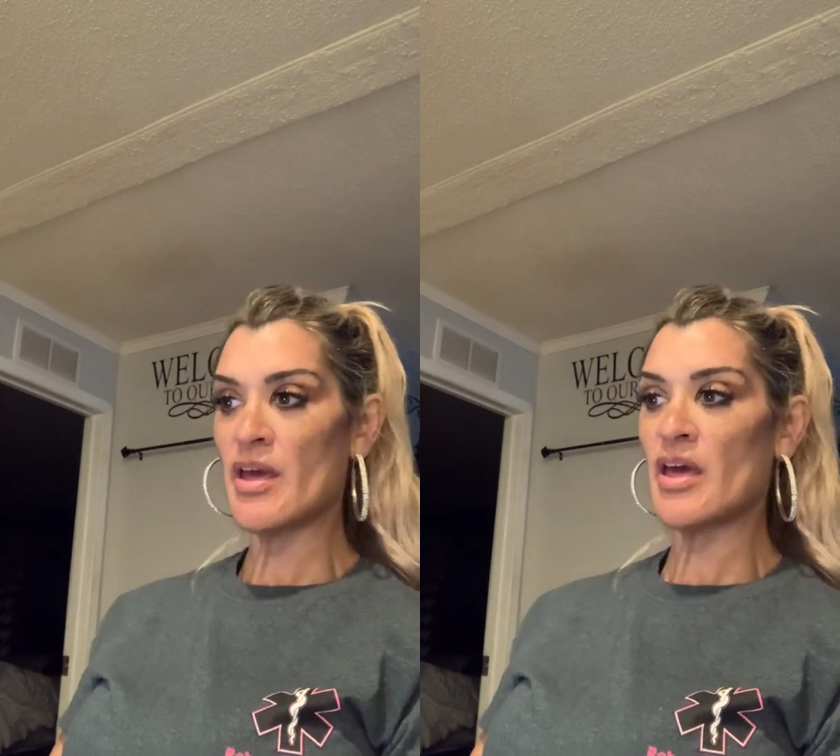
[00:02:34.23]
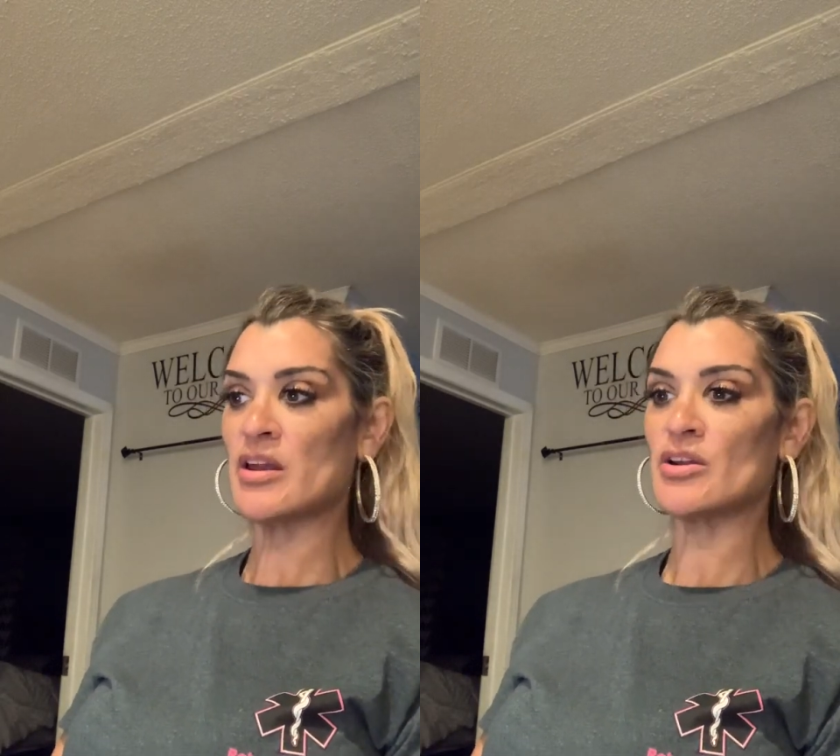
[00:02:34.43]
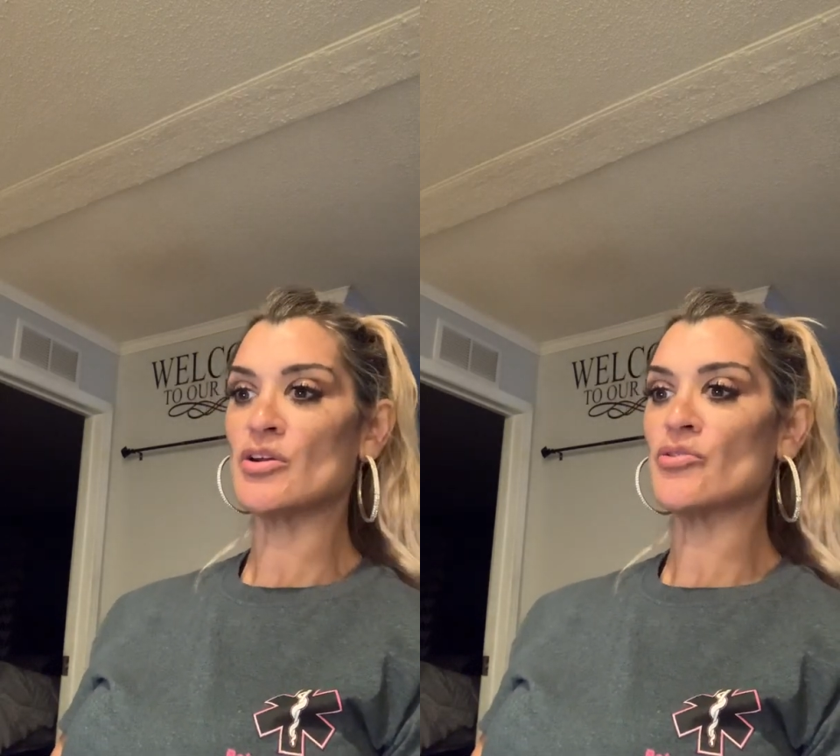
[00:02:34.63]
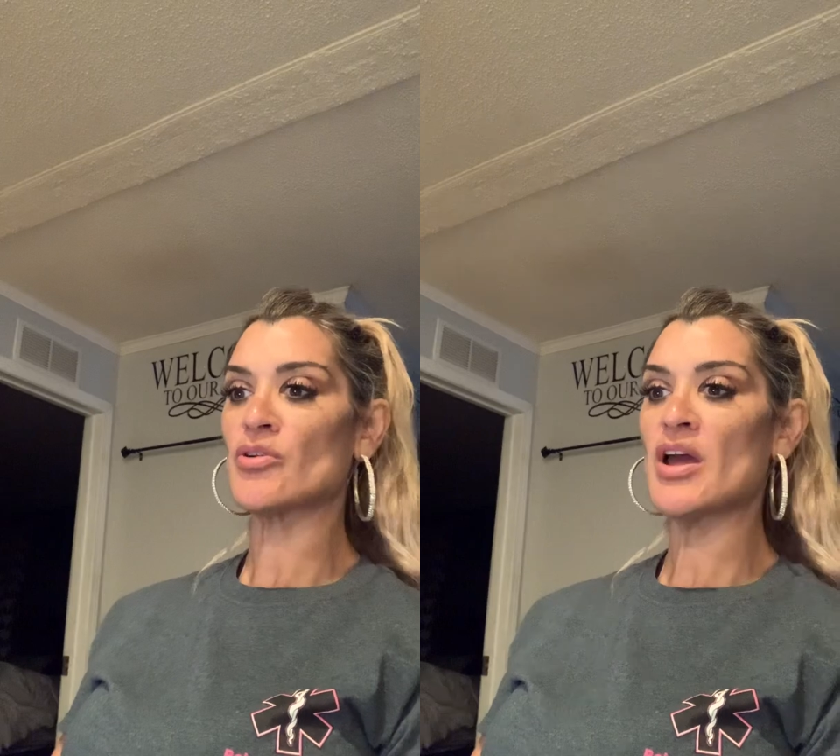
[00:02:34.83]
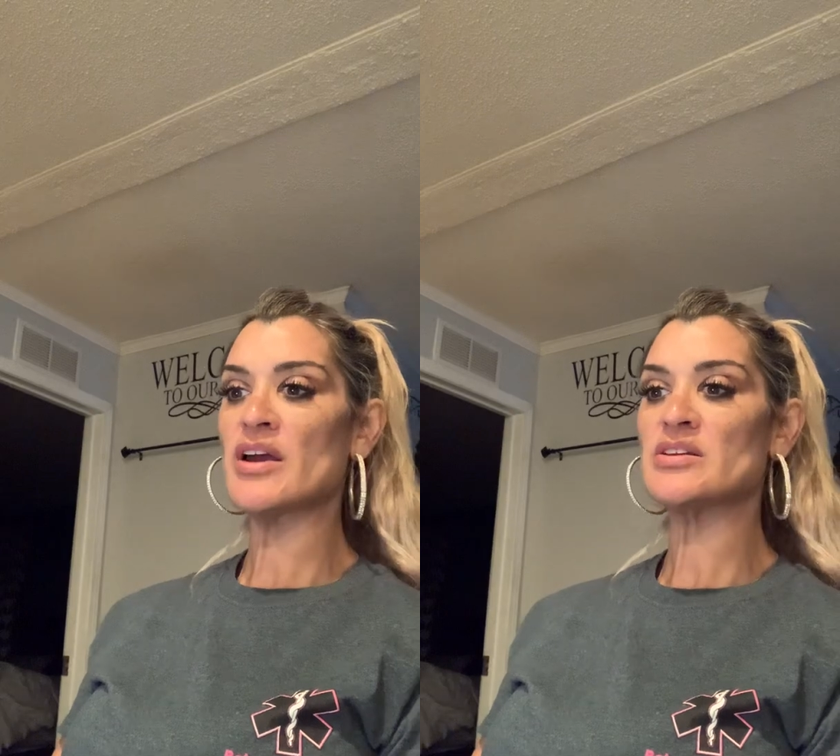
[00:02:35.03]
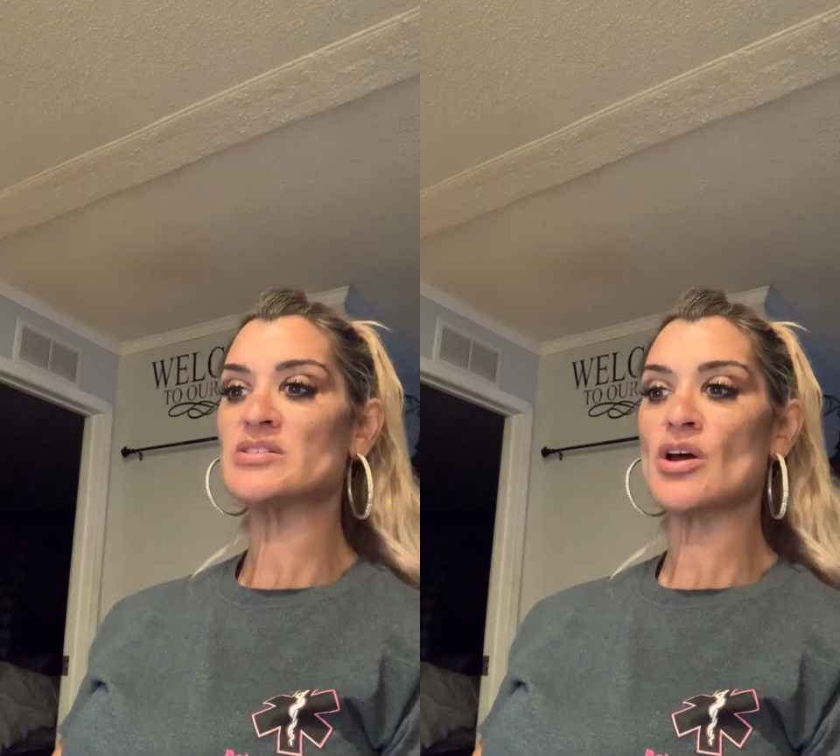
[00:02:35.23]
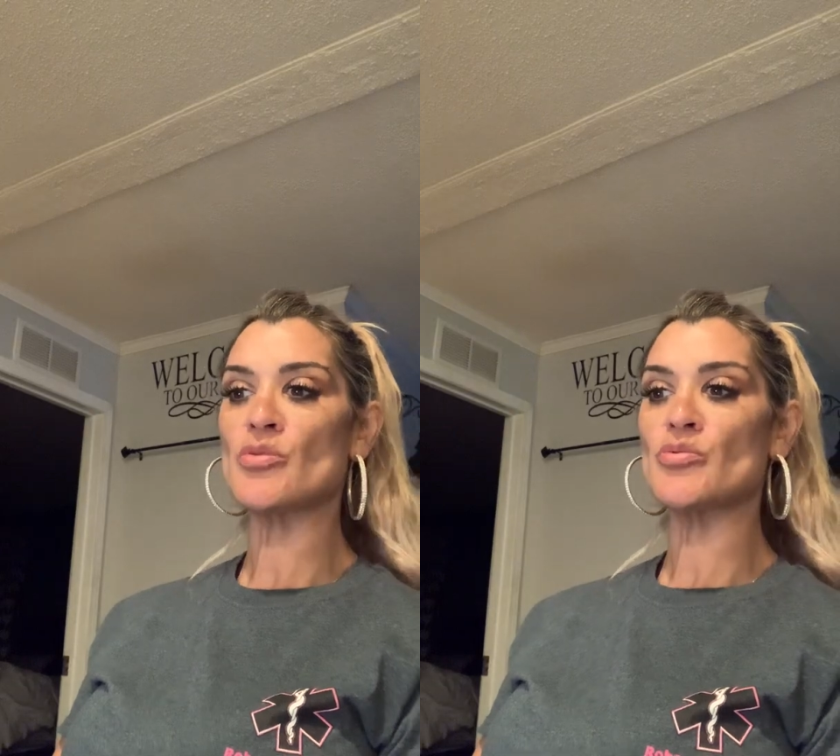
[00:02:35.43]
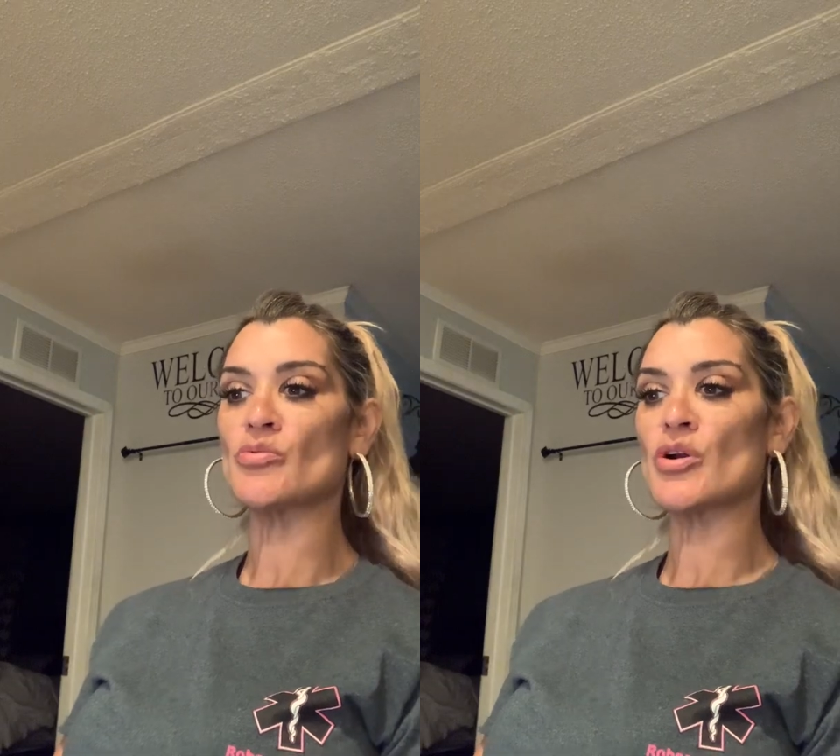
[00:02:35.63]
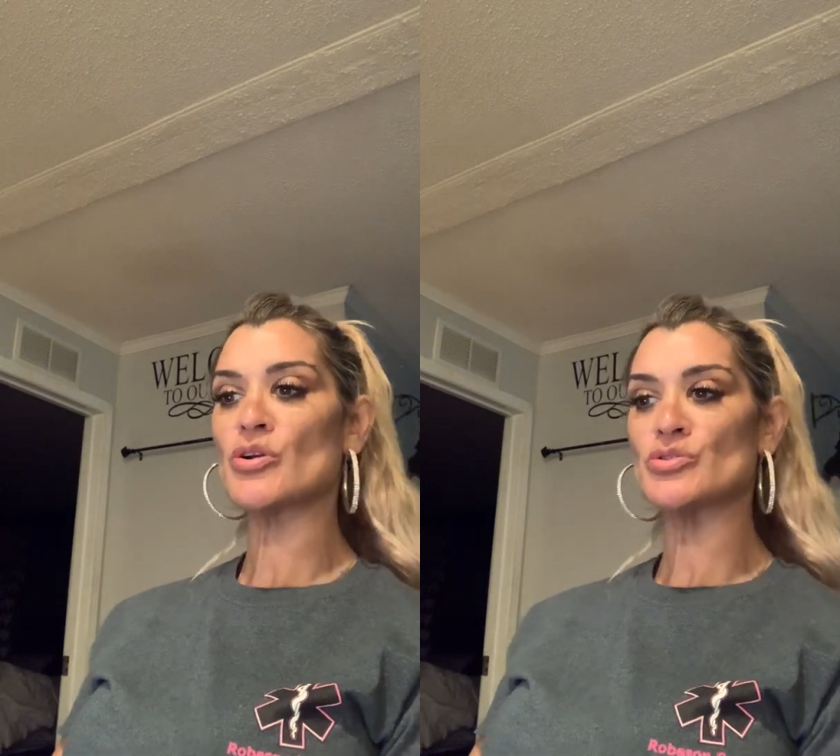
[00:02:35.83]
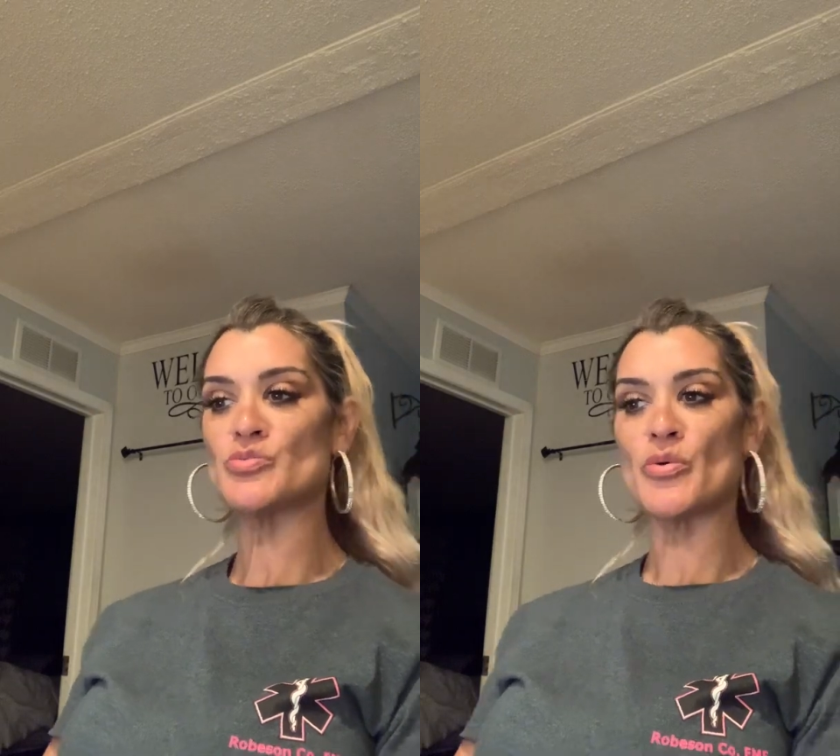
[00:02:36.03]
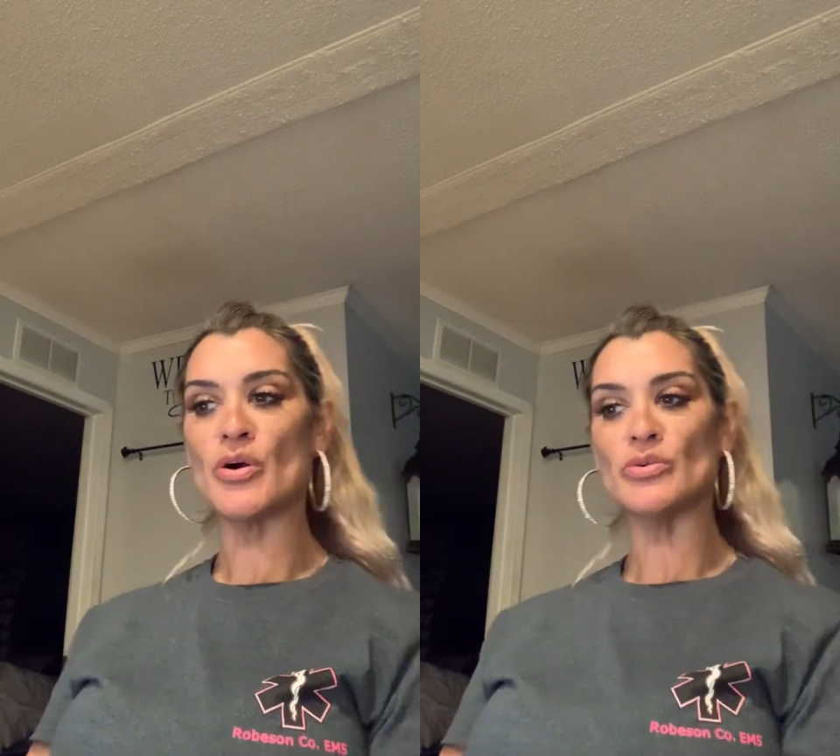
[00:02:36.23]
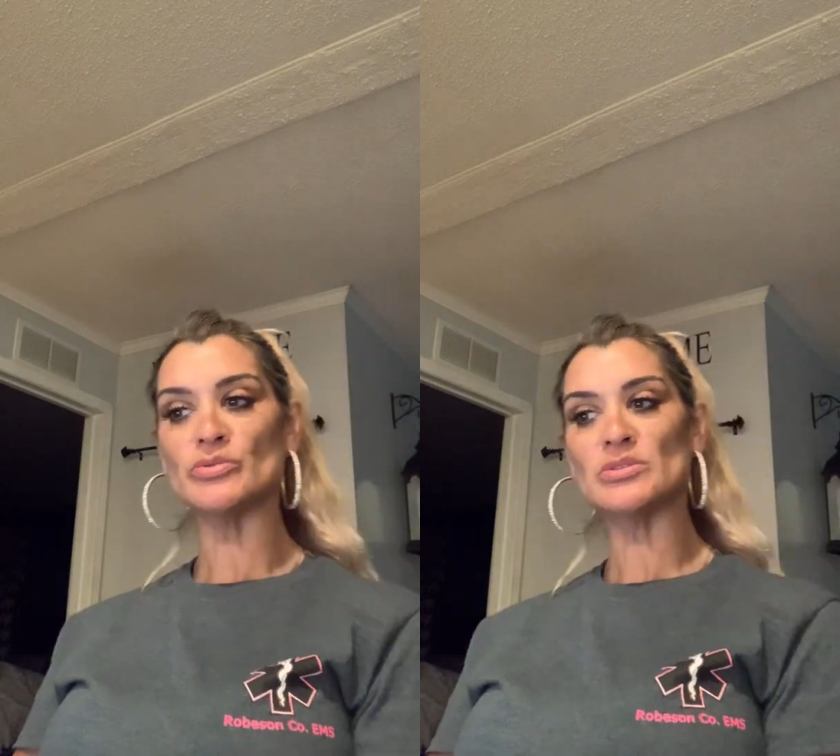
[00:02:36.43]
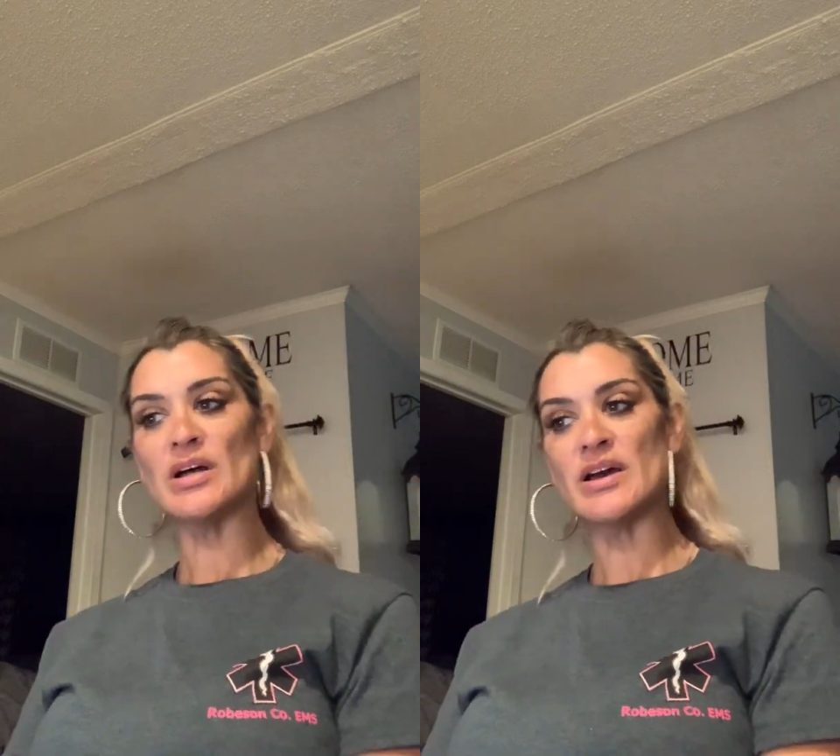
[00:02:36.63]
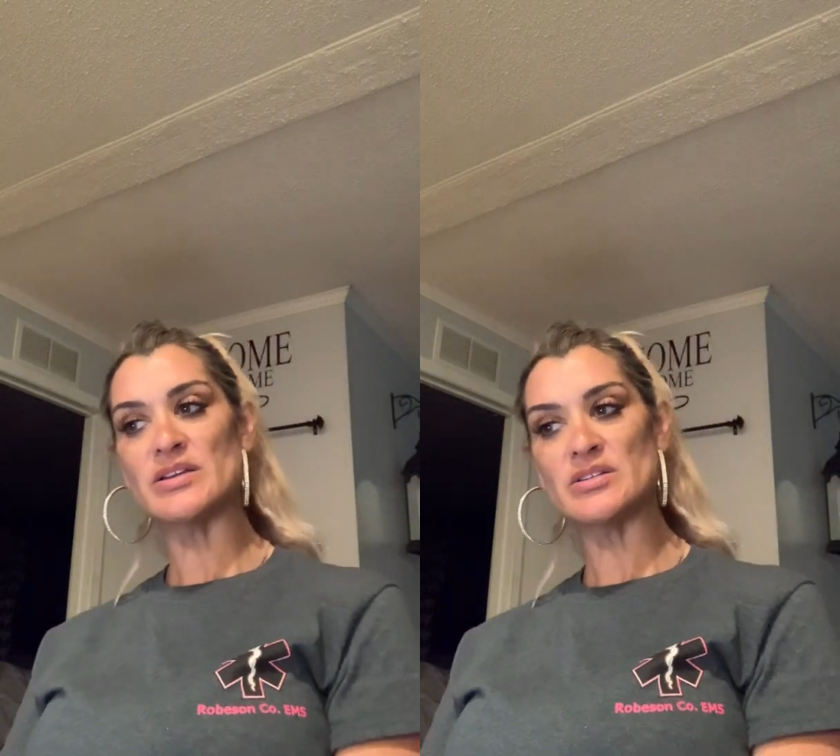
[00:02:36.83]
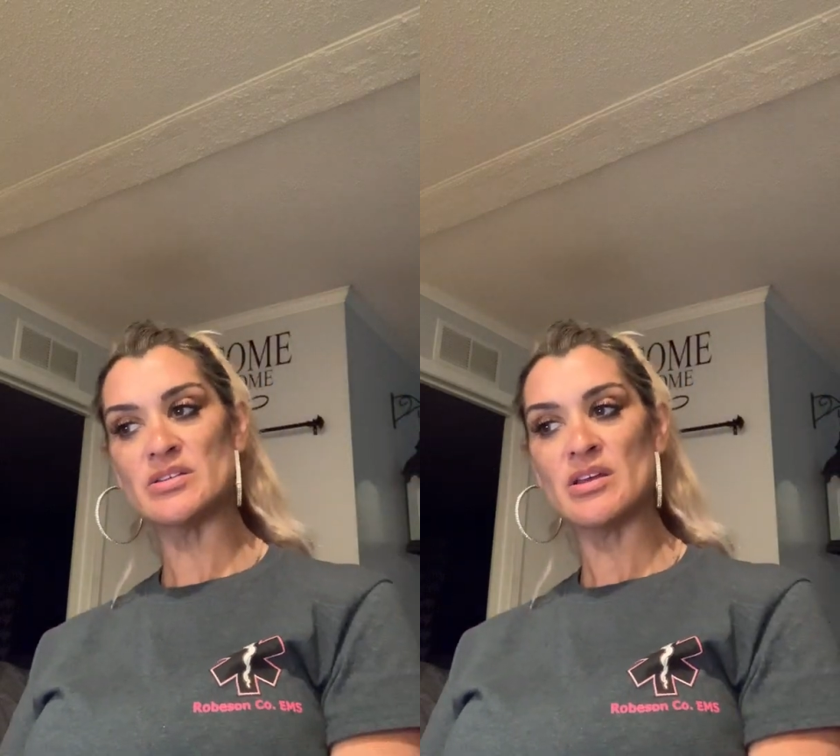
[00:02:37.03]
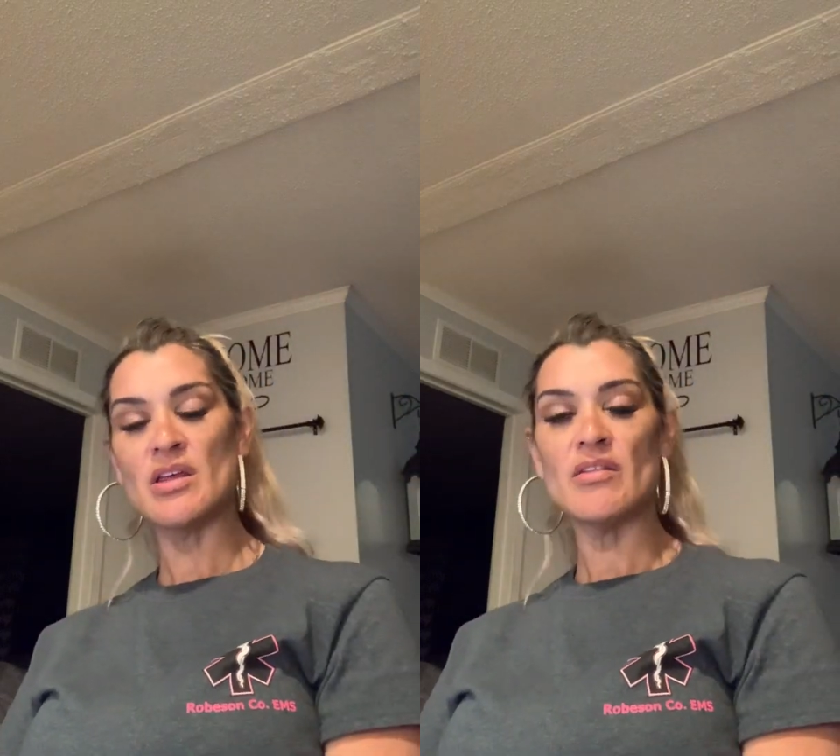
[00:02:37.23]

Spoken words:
In another case, open records brought light